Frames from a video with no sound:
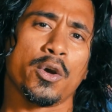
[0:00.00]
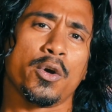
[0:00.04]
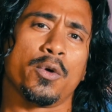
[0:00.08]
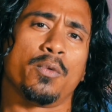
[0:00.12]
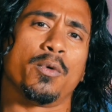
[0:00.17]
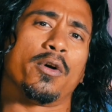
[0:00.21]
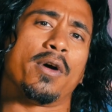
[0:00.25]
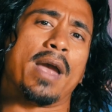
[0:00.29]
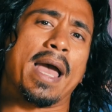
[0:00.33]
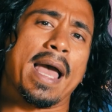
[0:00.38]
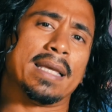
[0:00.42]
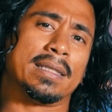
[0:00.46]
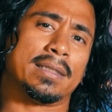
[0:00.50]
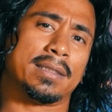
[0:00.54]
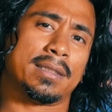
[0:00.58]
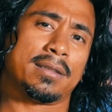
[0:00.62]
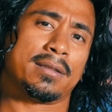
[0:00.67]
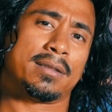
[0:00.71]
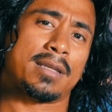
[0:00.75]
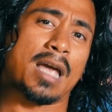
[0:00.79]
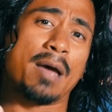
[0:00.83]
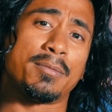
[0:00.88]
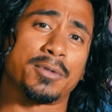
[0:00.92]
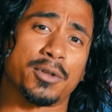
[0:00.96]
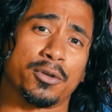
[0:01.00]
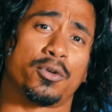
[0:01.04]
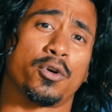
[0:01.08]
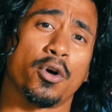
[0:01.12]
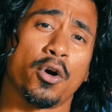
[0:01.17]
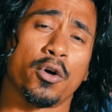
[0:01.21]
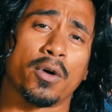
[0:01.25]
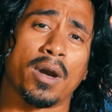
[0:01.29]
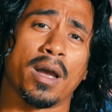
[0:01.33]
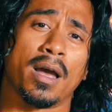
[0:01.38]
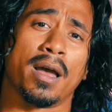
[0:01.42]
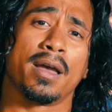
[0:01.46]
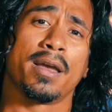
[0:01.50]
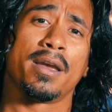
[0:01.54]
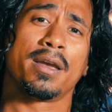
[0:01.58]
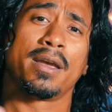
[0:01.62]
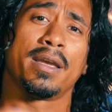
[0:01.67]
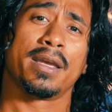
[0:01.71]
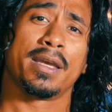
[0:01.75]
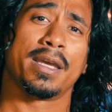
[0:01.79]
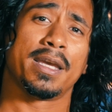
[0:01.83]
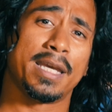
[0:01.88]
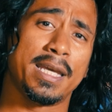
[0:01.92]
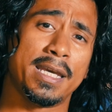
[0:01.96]
Whereas Tom Segura,
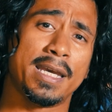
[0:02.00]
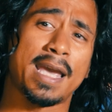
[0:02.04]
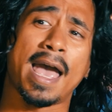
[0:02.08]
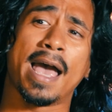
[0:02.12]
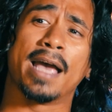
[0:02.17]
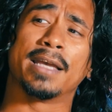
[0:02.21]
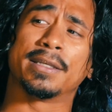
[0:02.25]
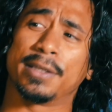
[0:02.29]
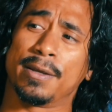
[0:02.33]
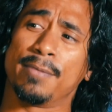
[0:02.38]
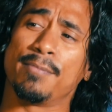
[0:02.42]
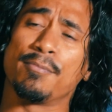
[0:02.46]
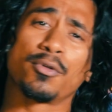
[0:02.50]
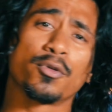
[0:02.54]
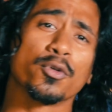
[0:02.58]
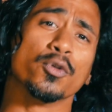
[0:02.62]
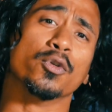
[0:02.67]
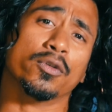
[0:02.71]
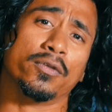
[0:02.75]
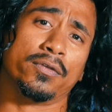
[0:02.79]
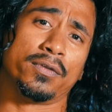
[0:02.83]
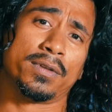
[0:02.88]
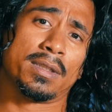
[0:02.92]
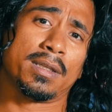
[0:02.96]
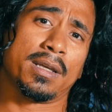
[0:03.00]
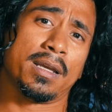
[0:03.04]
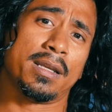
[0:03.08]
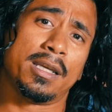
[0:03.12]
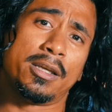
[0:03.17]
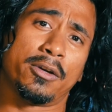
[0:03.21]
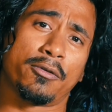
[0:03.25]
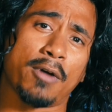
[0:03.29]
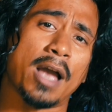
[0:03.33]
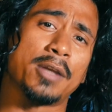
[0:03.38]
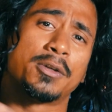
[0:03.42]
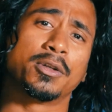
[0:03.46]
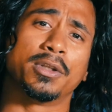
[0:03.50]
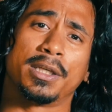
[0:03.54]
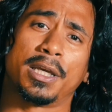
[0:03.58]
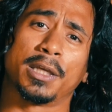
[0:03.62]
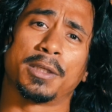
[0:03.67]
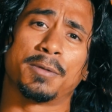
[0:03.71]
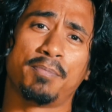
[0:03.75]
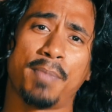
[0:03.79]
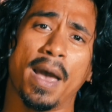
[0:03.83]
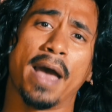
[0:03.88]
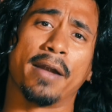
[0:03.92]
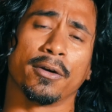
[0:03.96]
he has improved and he gradually
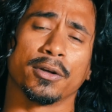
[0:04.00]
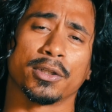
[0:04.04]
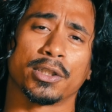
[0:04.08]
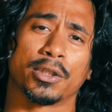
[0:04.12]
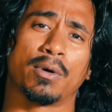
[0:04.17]
gets better.